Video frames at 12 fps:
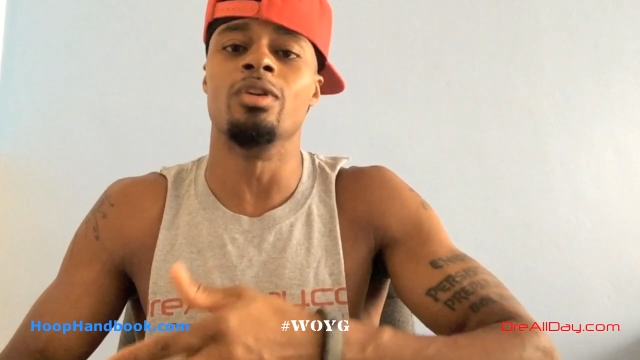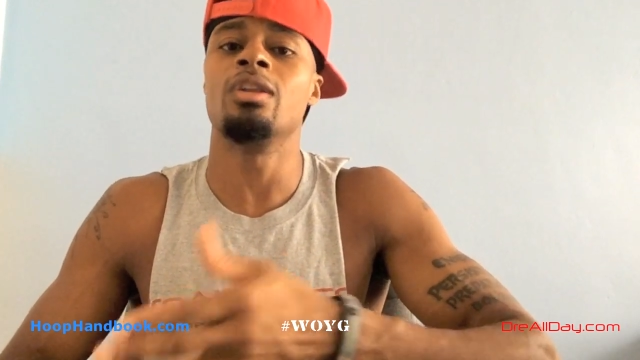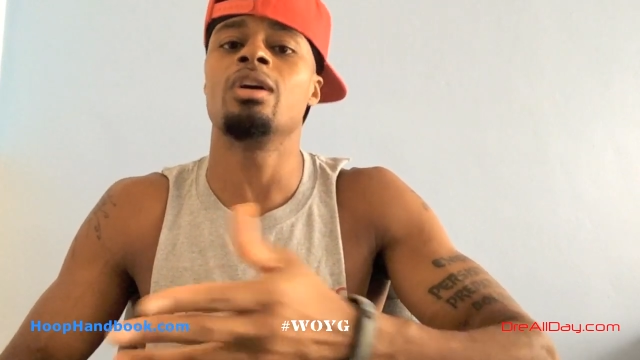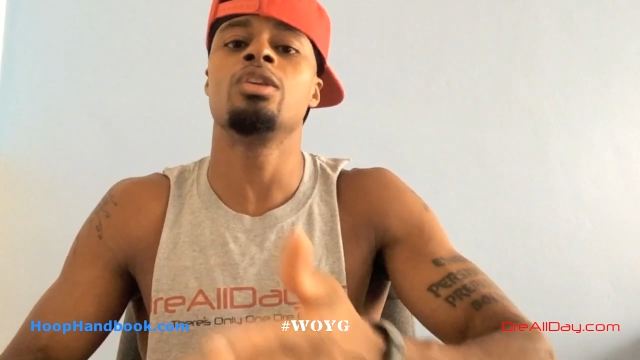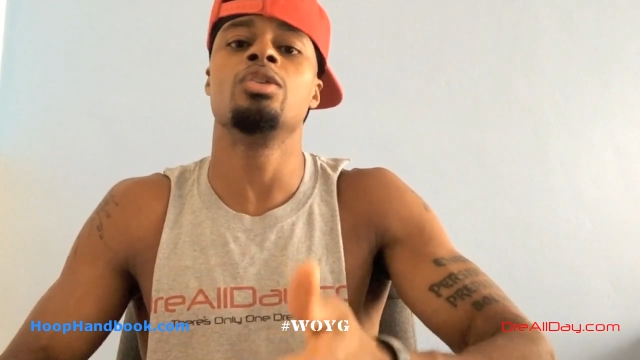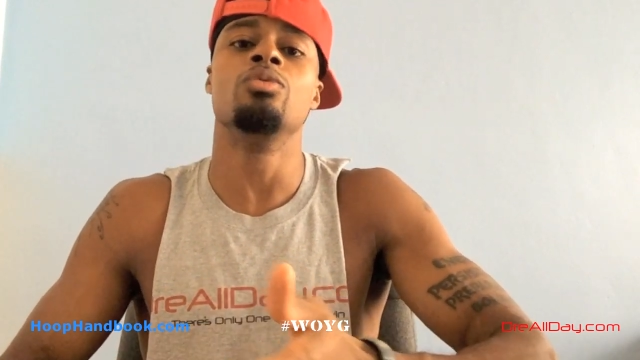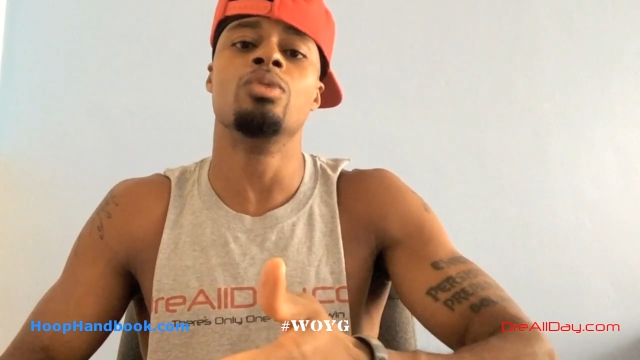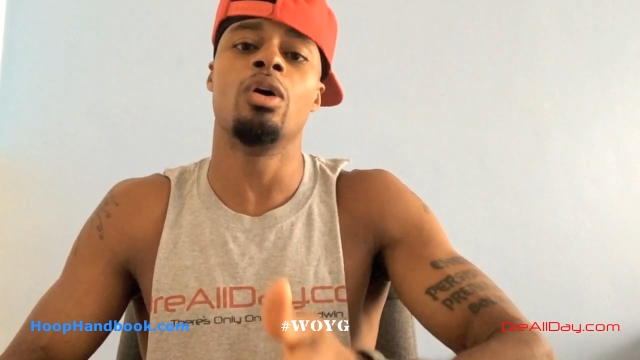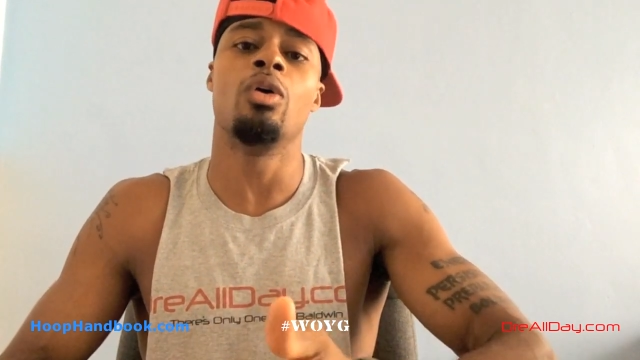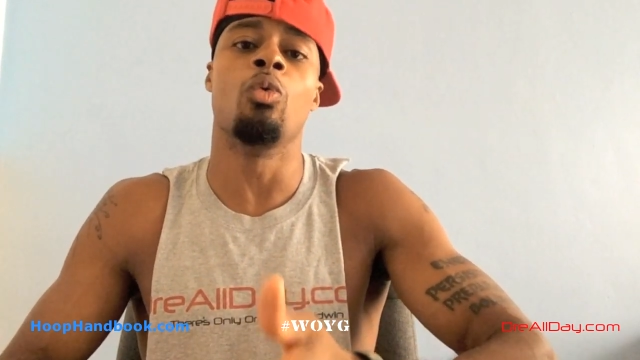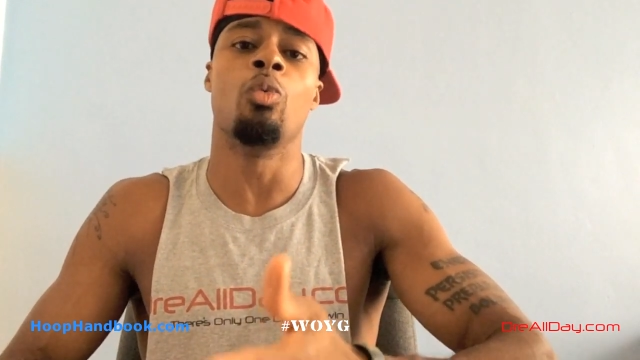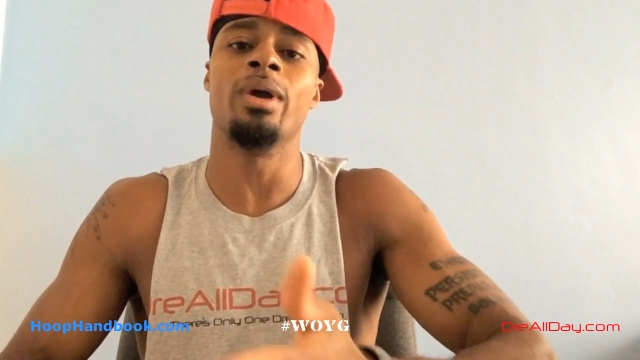None of you
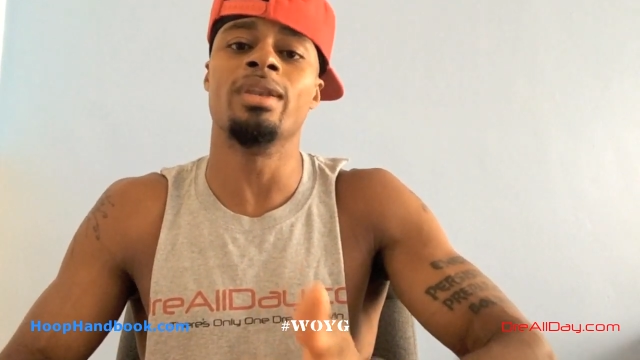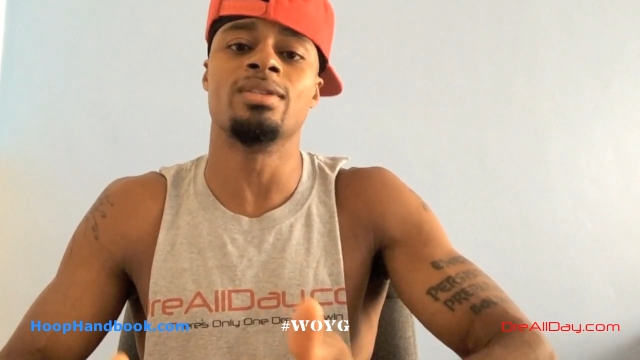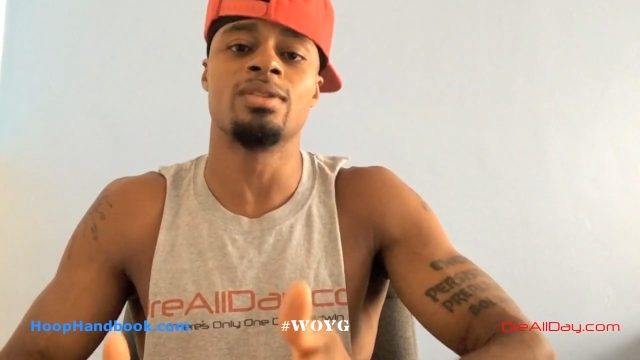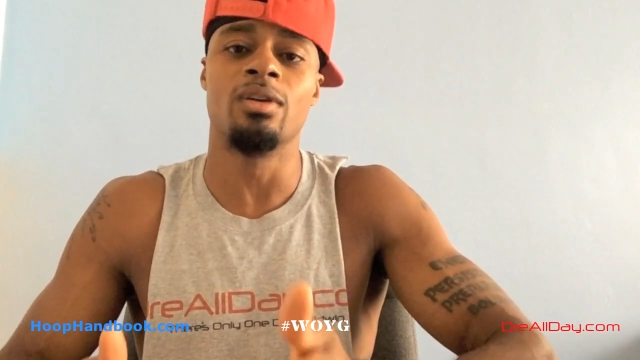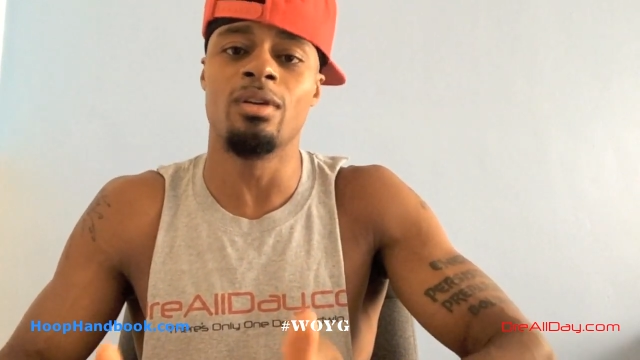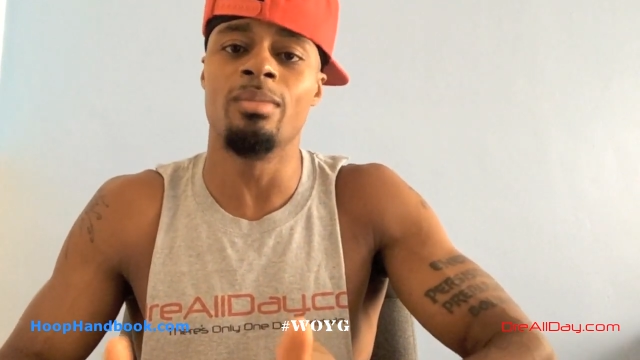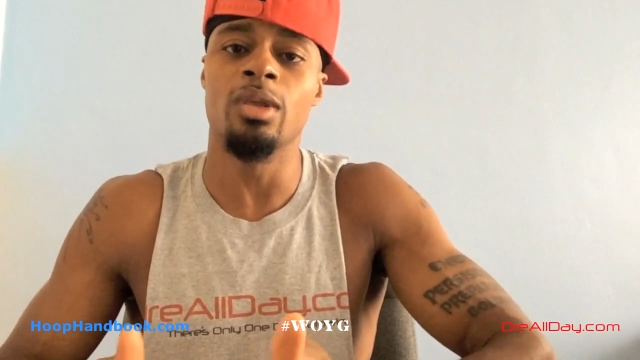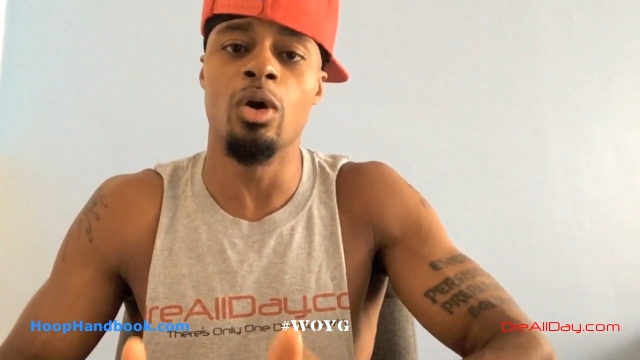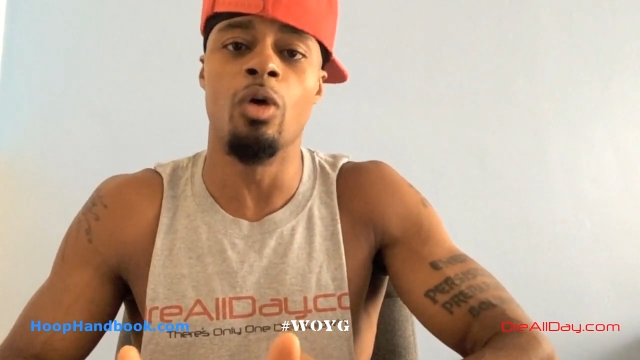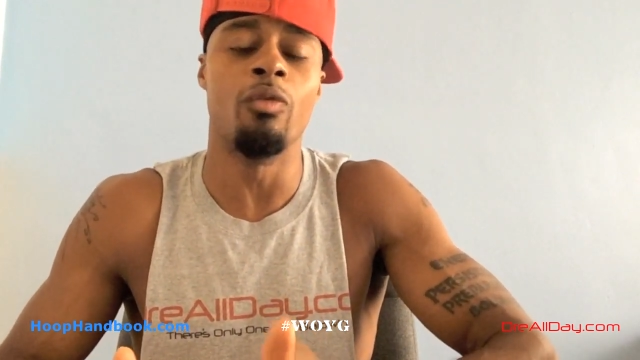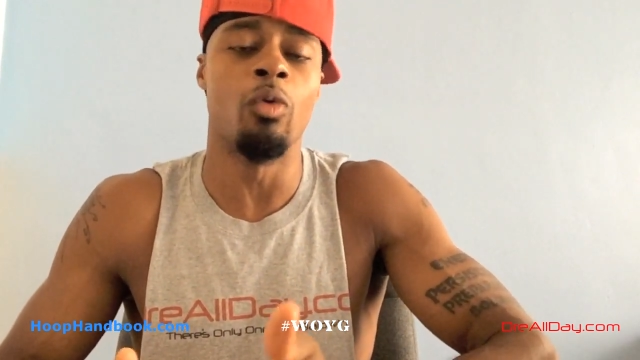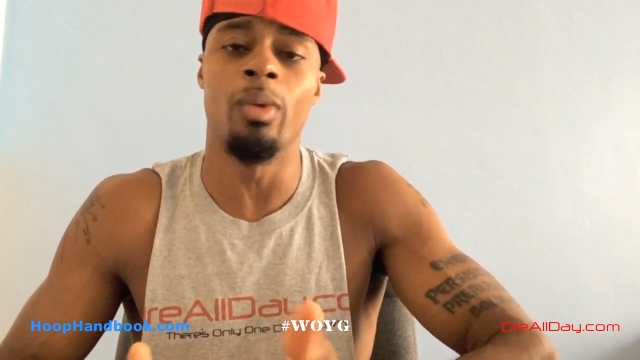know when it's going to be
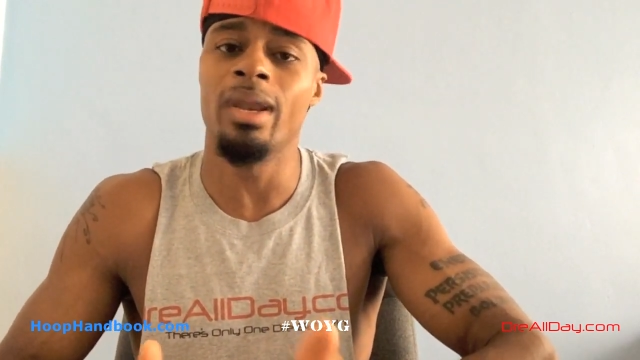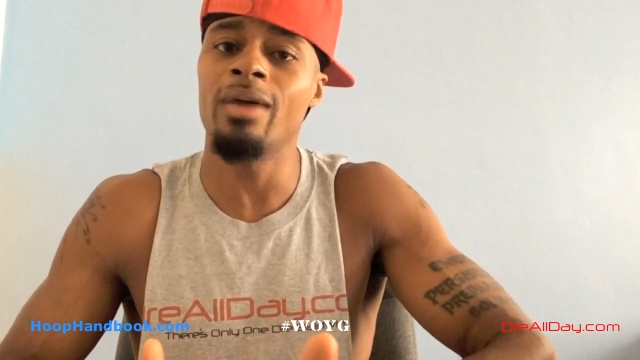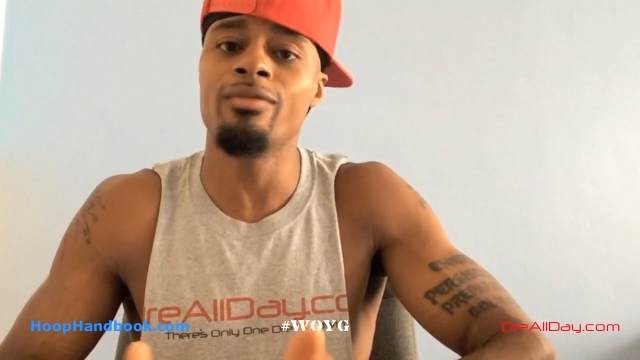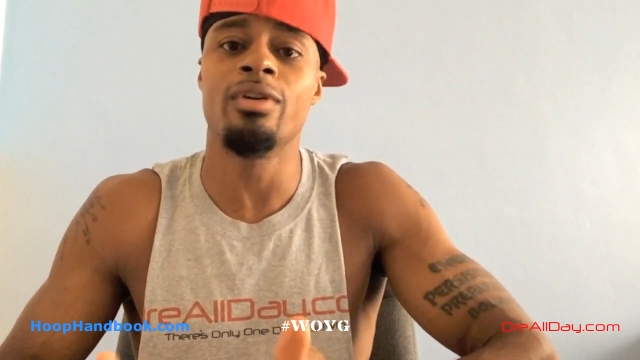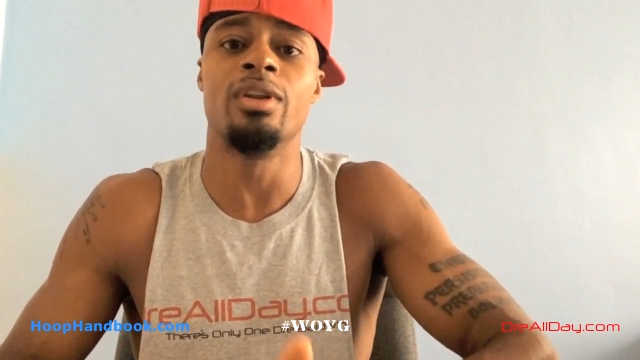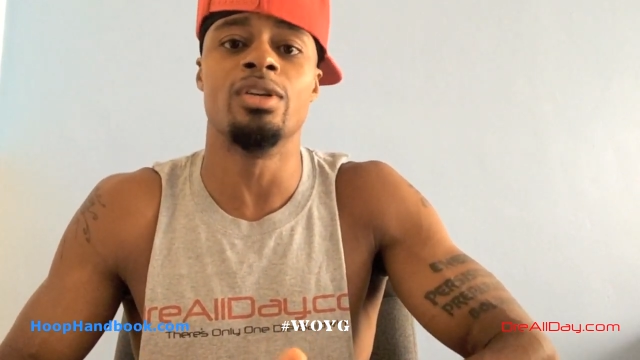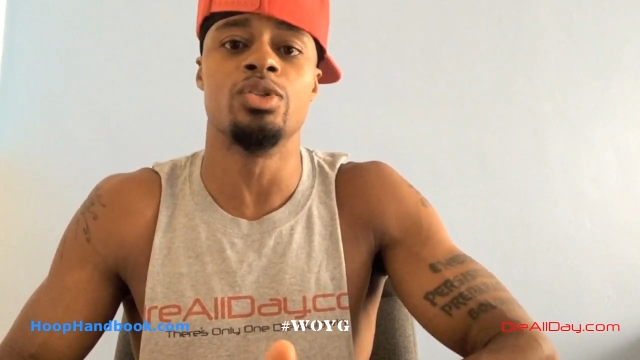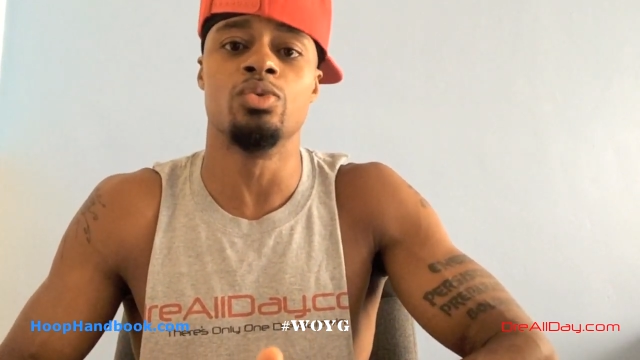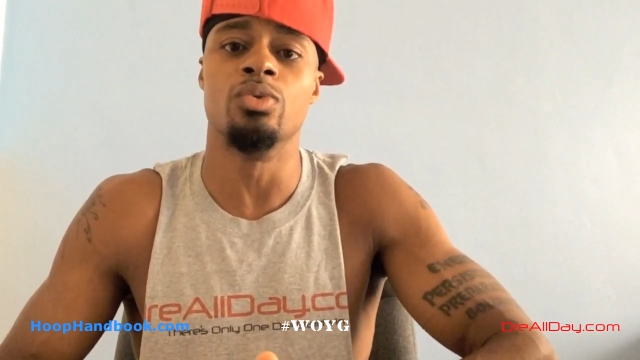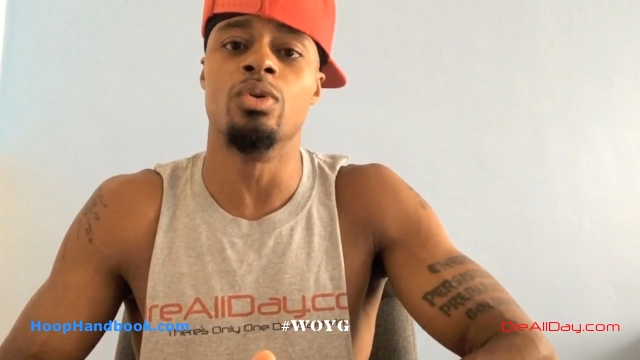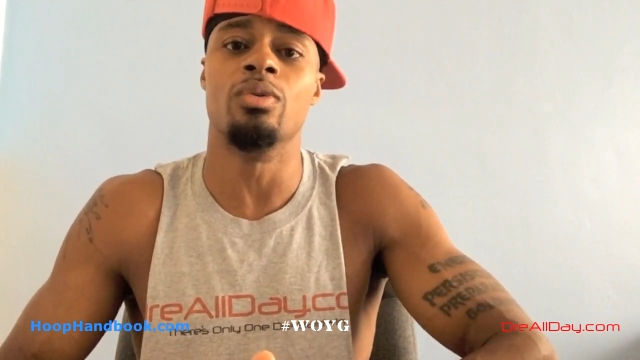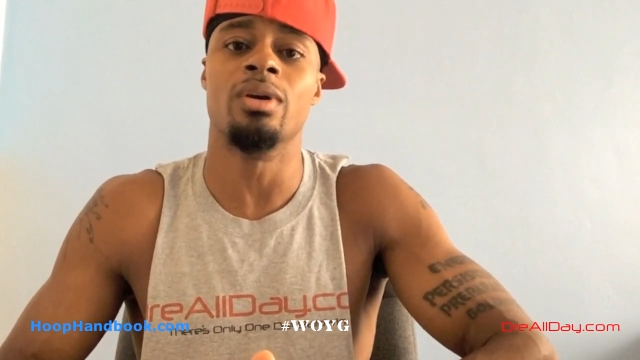over, whatever it is you're
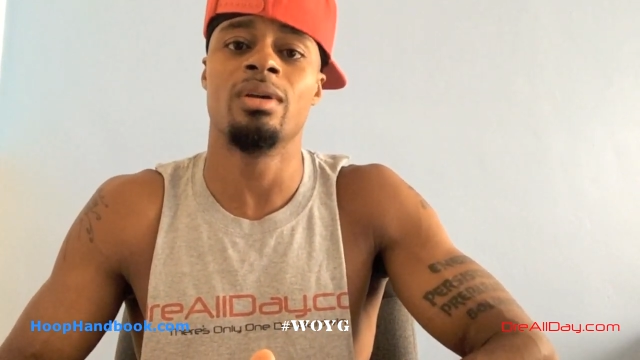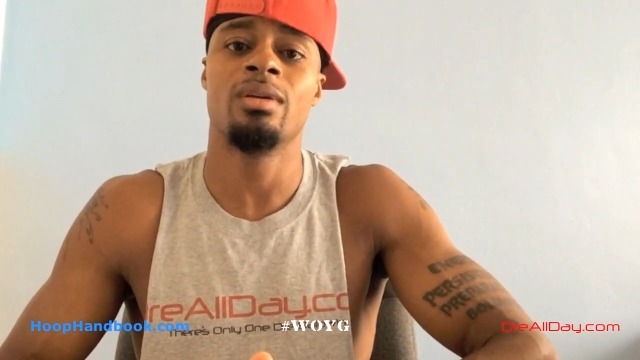doing.